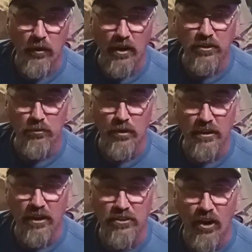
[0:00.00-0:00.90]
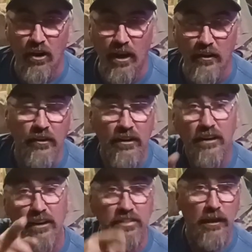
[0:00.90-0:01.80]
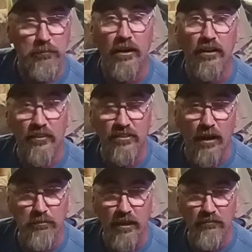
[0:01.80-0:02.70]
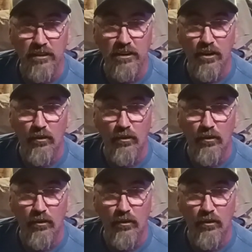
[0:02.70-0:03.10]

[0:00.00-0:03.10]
watching. We'll catch y'all later. Hit that button and stop that video,